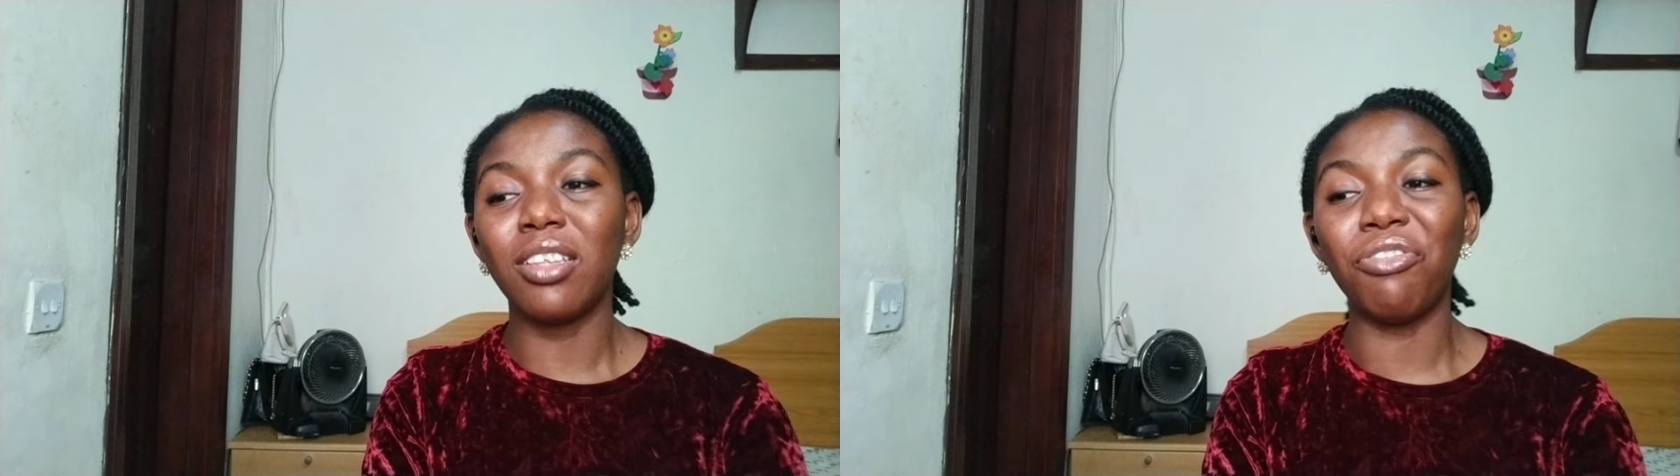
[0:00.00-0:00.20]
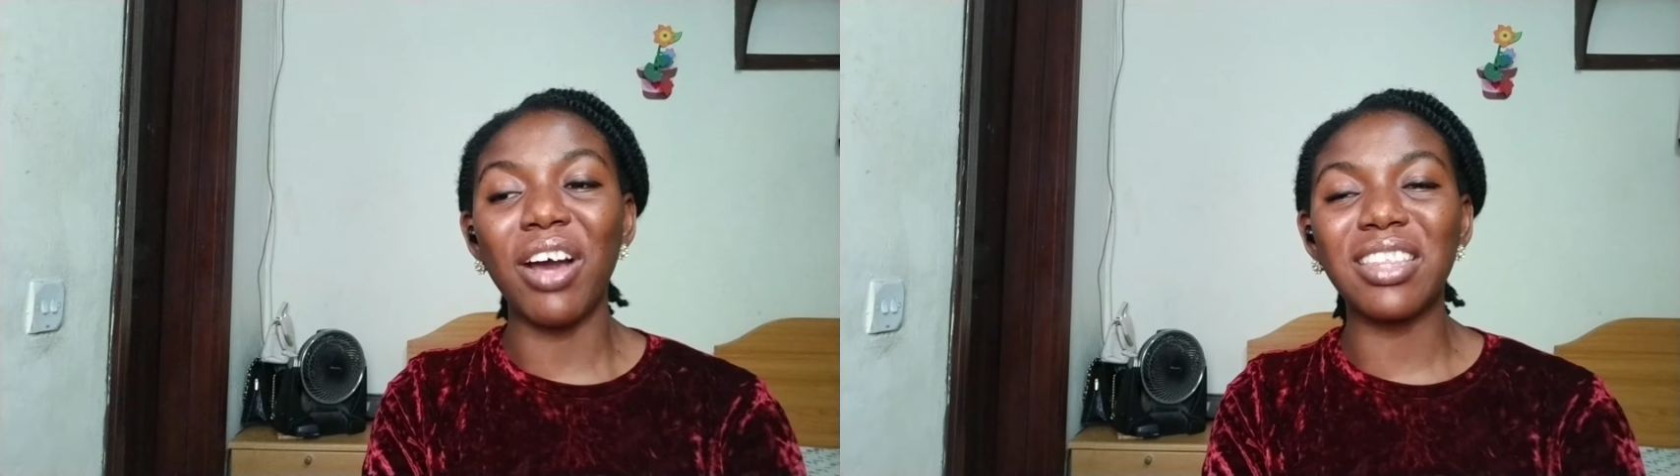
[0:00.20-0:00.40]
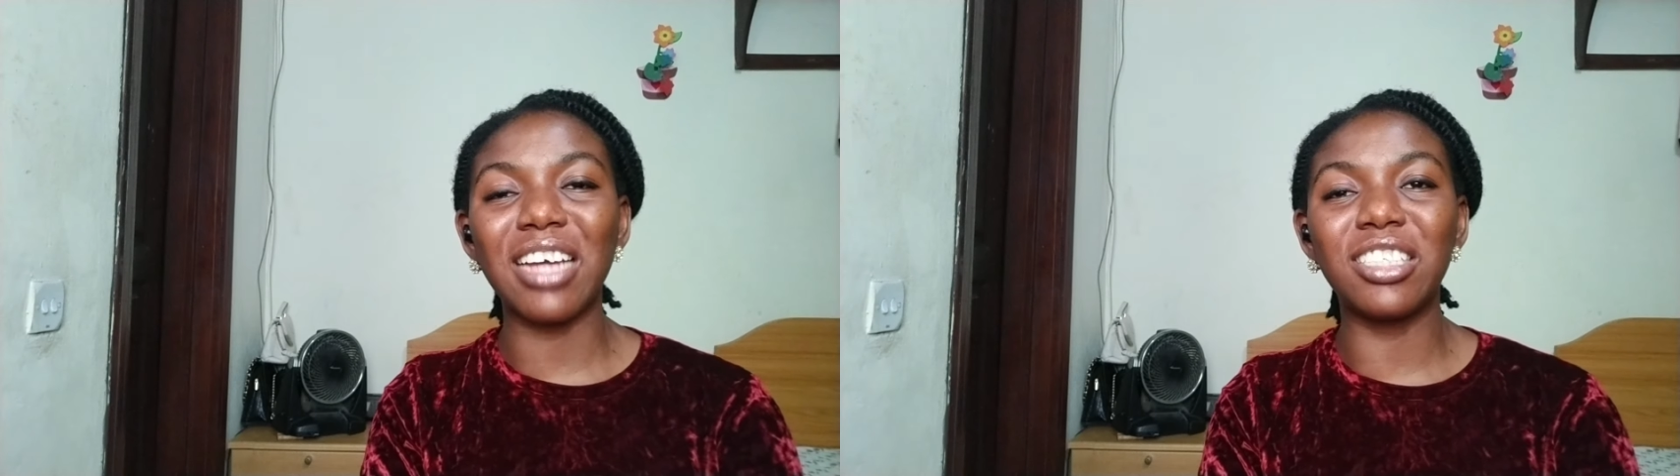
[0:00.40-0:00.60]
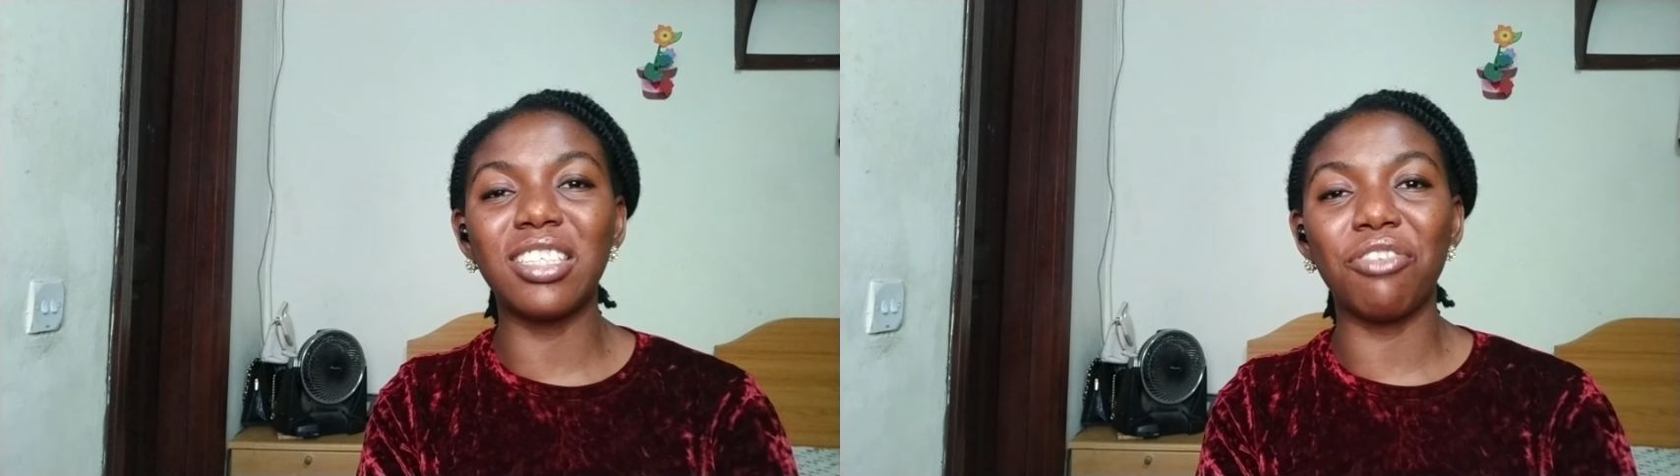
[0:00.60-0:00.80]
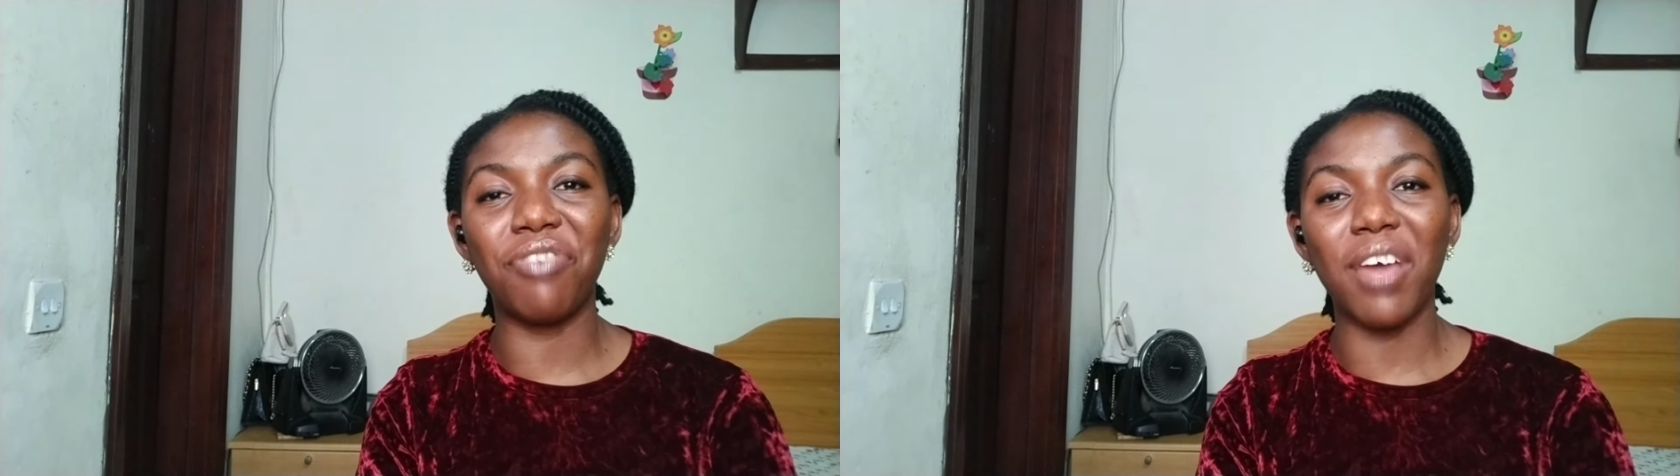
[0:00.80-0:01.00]
the fact that
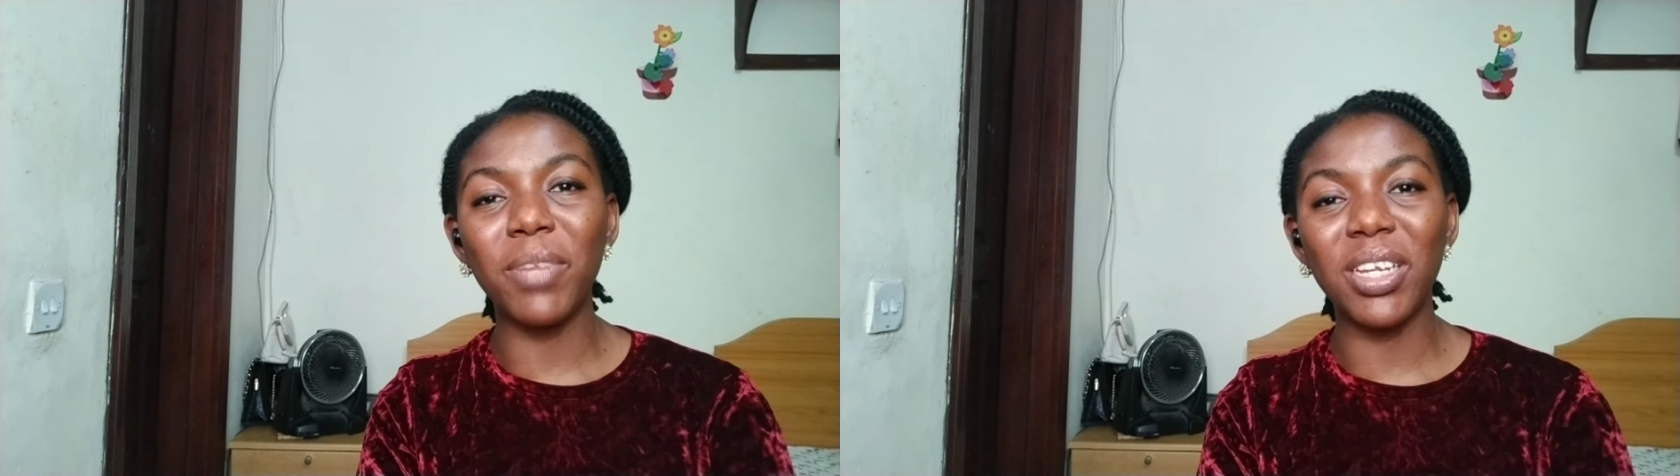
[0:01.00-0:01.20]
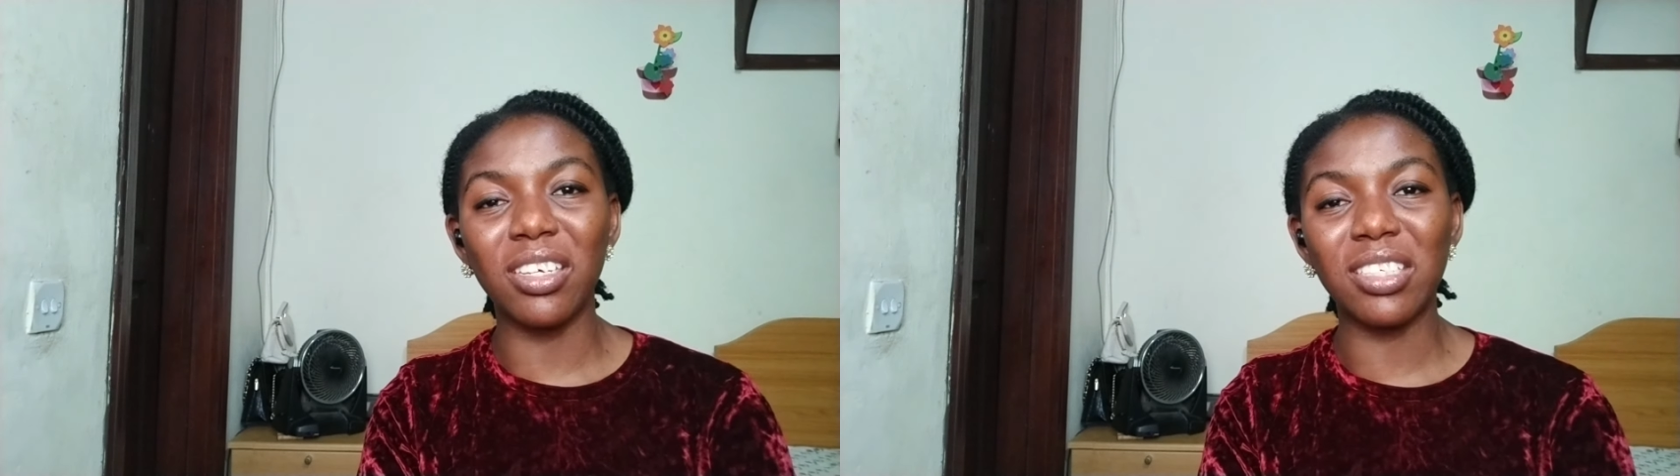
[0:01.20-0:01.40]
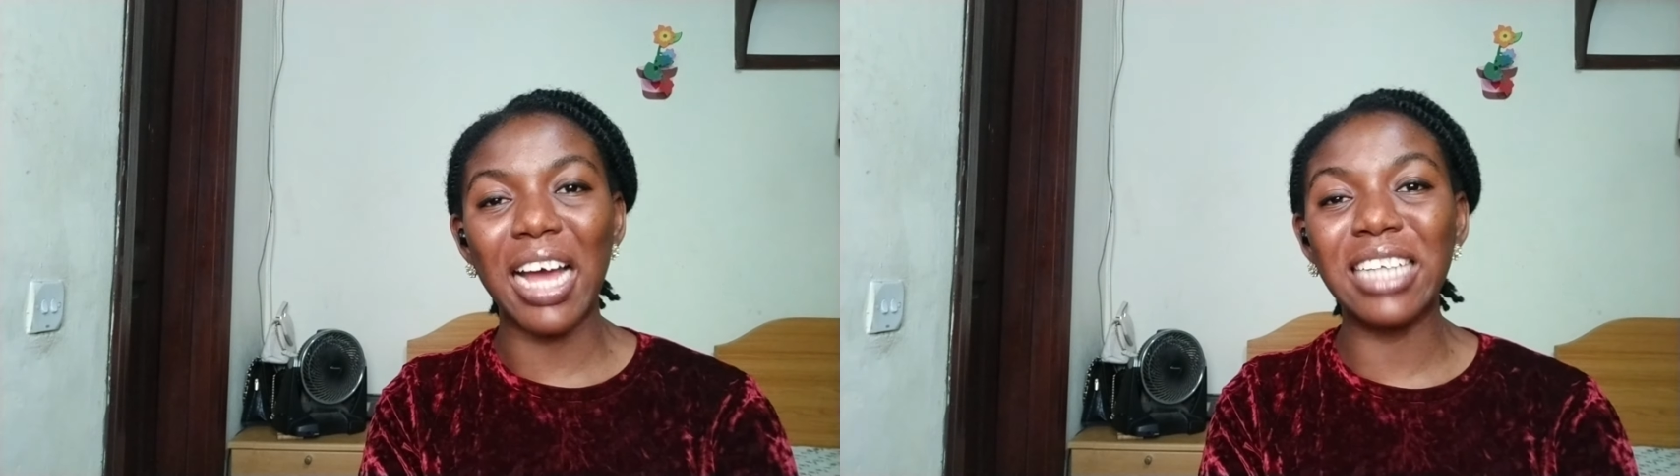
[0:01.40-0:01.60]
she's a feminist